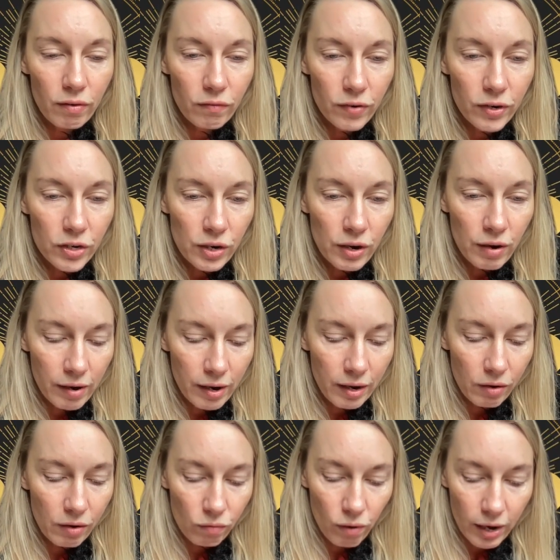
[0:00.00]

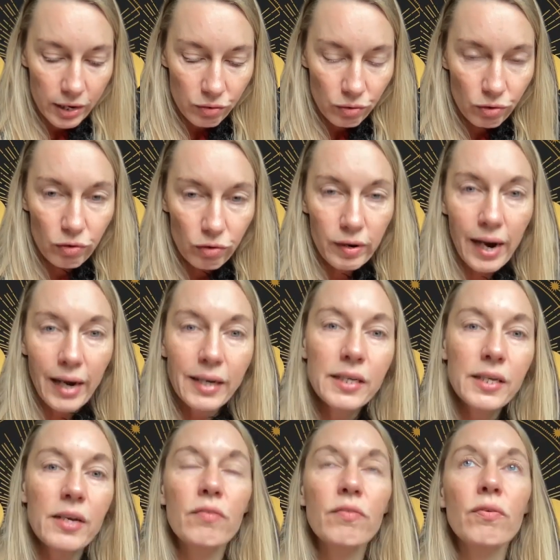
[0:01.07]
visionary writer or
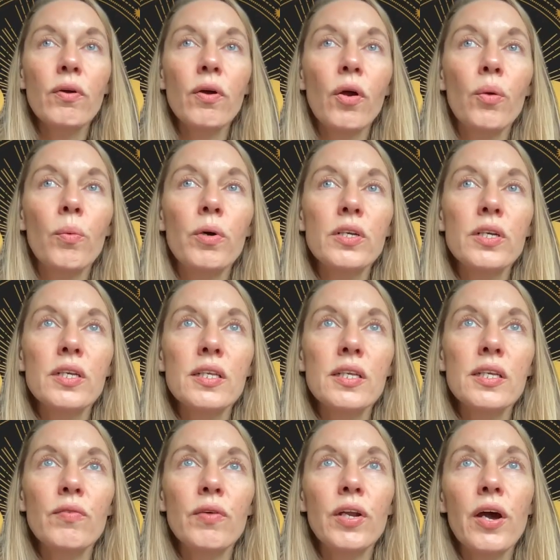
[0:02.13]
creative who watches
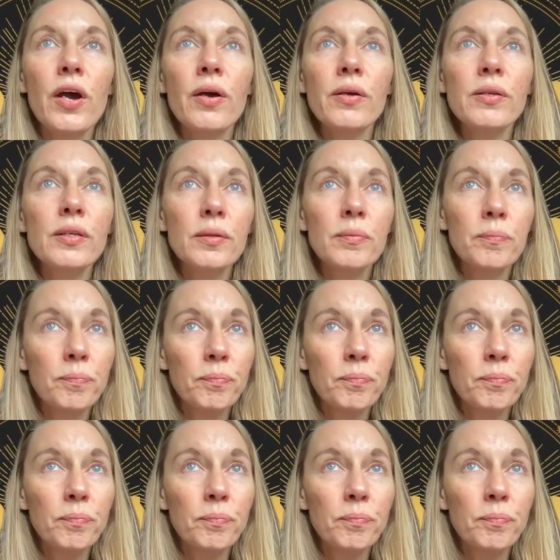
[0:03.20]
these videos,